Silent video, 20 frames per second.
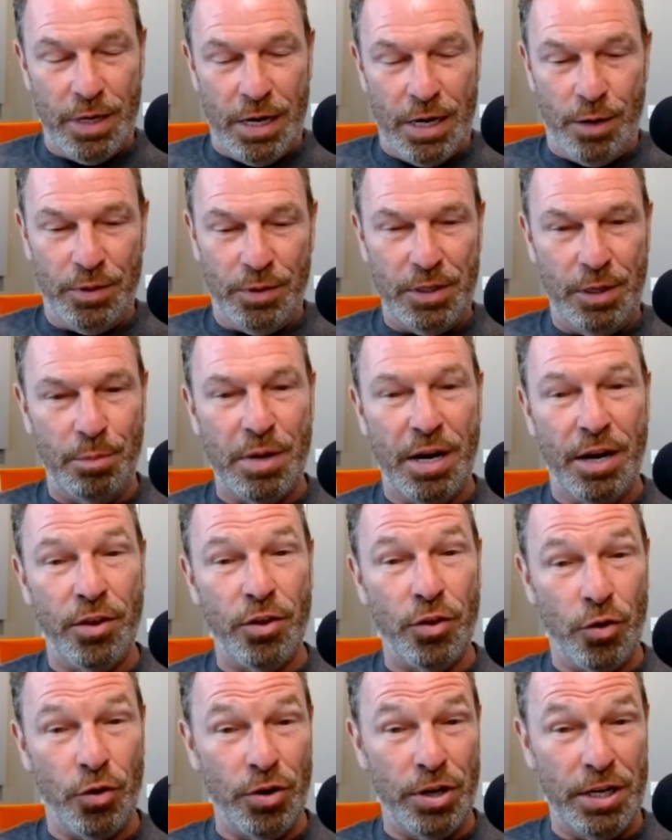I was in my
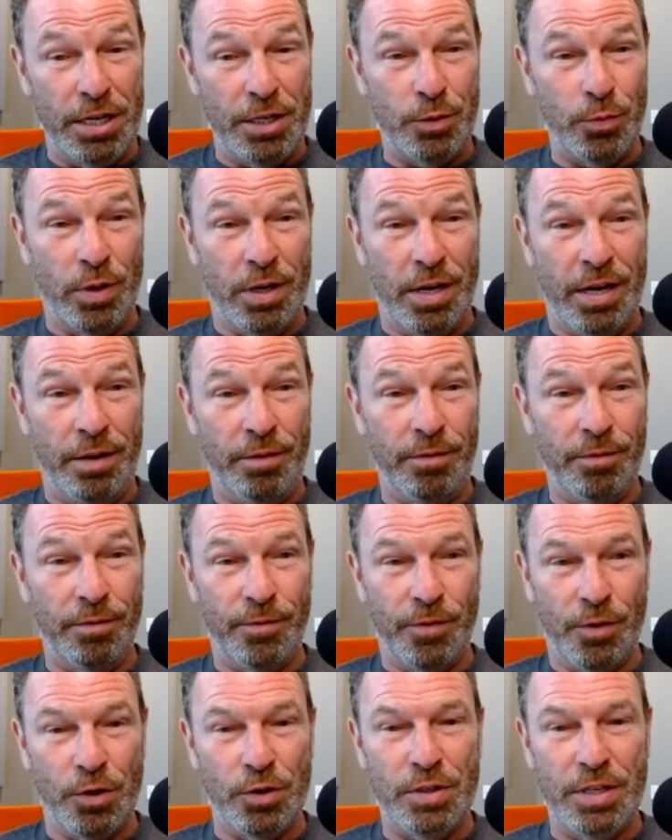thirties when I
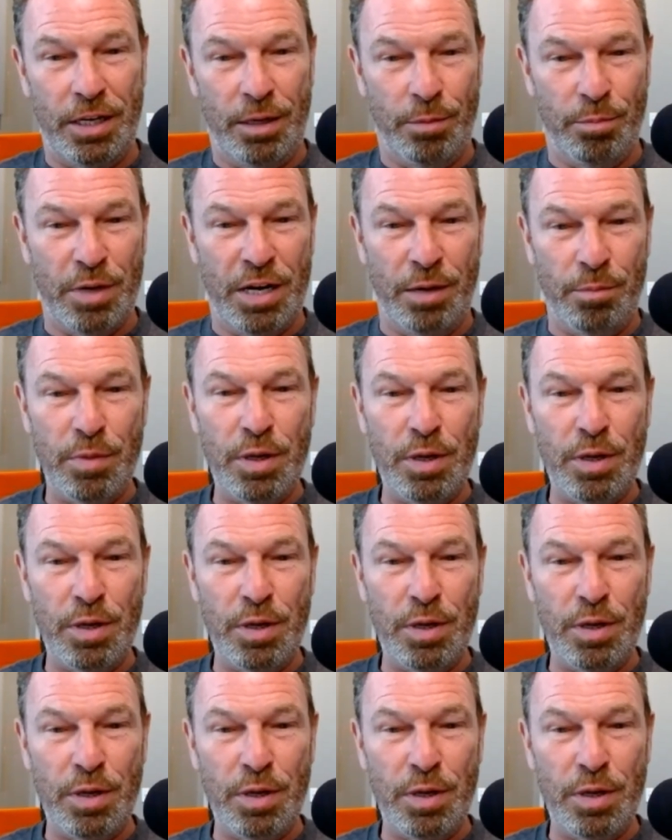first hit my